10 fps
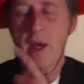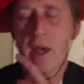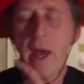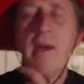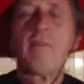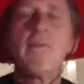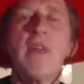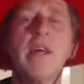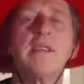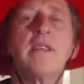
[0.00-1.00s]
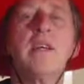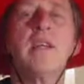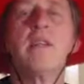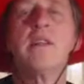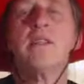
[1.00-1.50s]
Okay, that's the
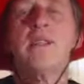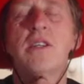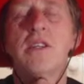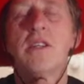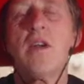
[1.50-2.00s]
end of this session.